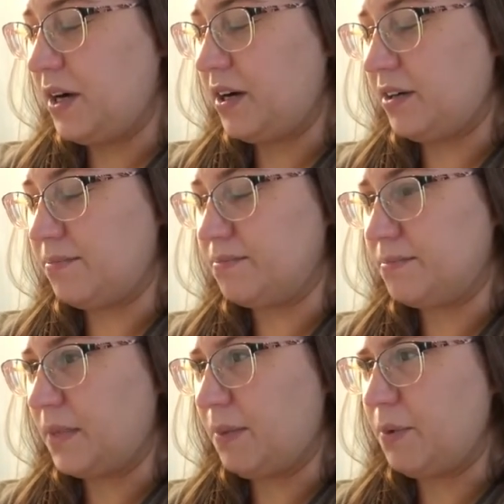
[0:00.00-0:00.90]

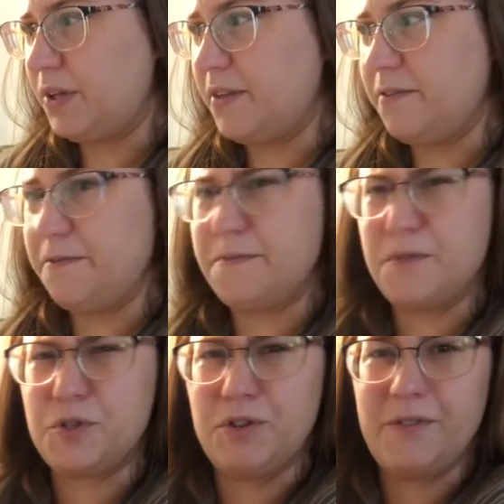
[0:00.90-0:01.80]
I believe
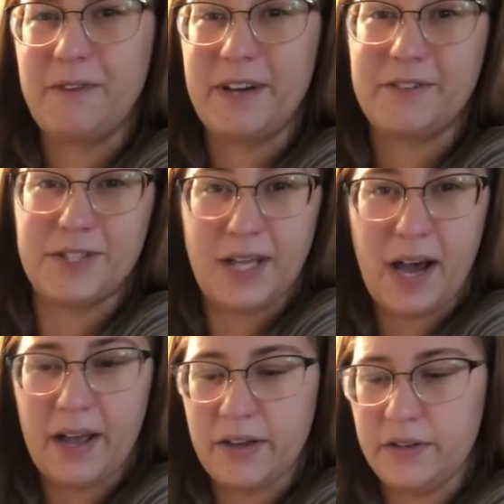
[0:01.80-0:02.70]
Street Fighter's
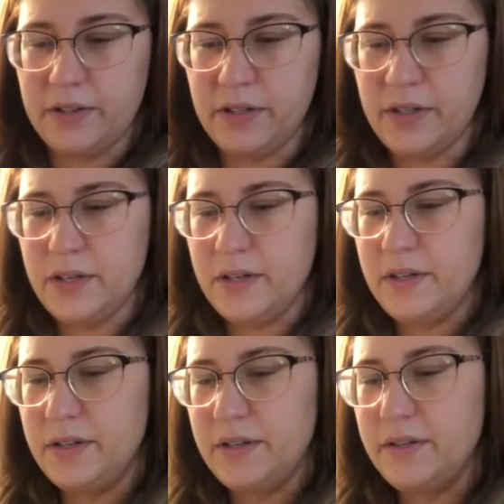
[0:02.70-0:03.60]
Guile
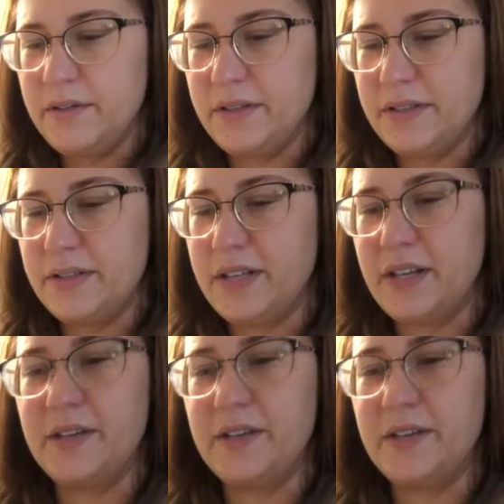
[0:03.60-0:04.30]
is